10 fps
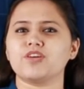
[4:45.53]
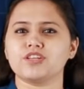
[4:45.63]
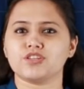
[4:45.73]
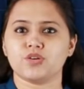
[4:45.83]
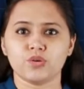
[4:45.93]

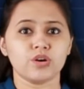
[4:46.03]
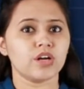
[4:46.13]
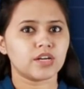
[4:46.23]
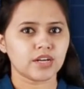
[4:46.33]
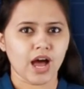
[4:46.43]
video.
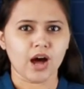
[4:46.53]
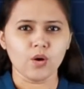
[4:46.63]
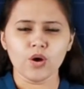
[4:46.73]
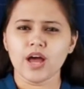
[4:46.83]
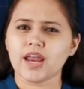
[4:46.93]
Now,
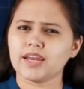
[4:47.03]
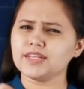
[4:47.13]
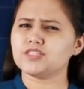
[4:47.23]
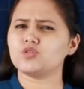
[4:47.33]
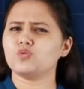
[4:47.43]
let's